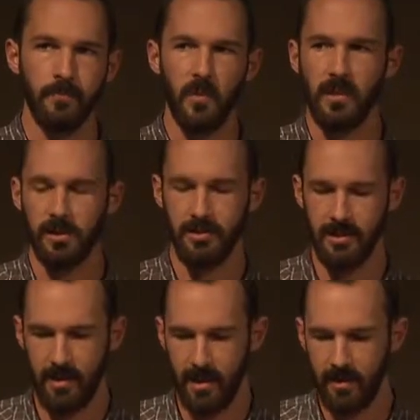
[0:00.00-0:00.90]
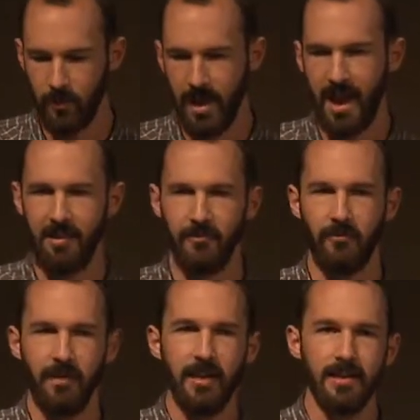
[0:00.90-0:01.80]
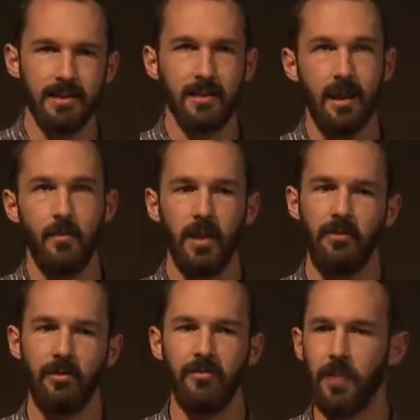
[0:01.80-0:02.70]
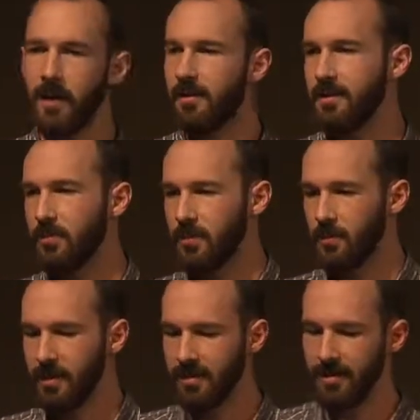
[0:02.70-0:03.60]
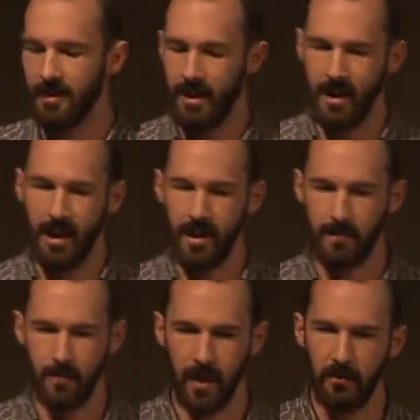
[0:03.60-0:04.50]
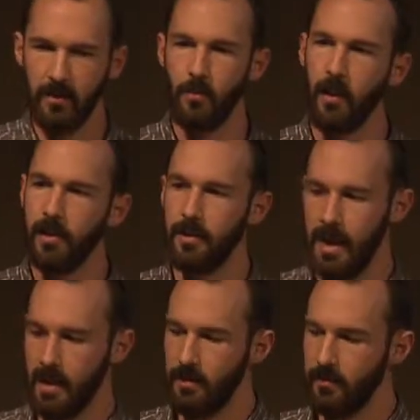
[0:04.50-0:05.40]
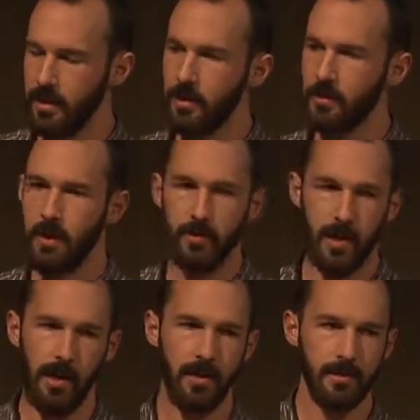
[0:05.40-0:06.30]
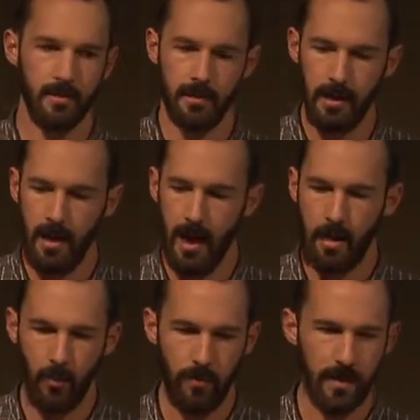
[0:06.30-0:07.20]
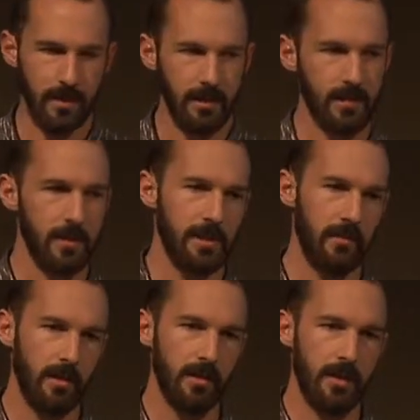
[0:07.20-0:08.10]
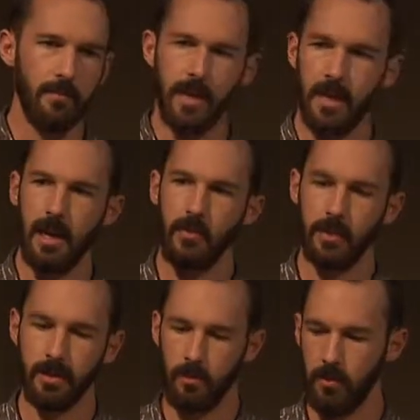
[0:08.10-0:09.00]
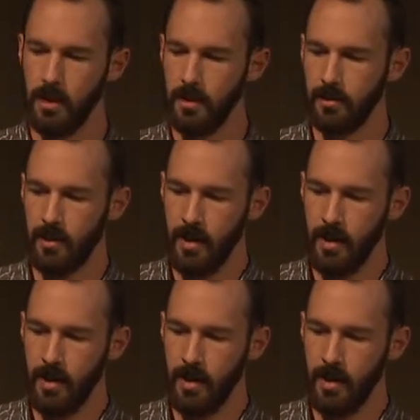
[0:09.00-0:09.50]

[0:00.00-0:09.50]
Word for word: Well, I shouldn't say that. We have some level of parity between um, the V1 and the V2 APIs. Um, we're missing specifically being able to create